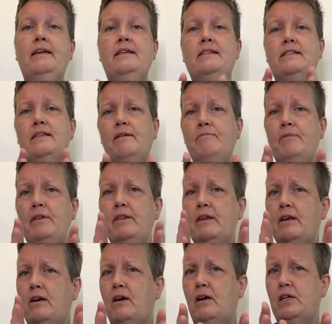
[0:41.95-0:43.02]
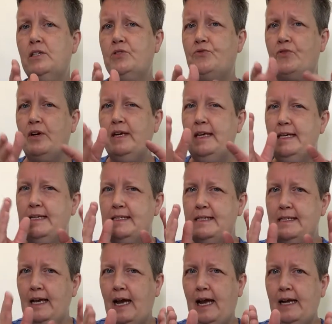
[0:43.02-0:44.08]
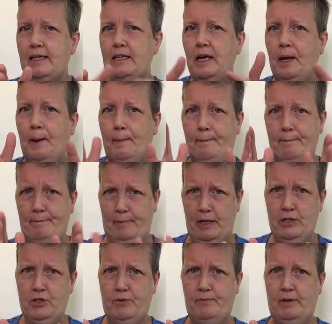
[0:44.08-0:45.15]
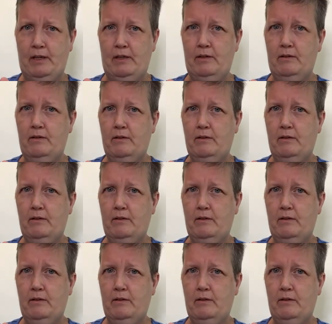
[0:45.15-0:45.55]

something that calls for exact measurement,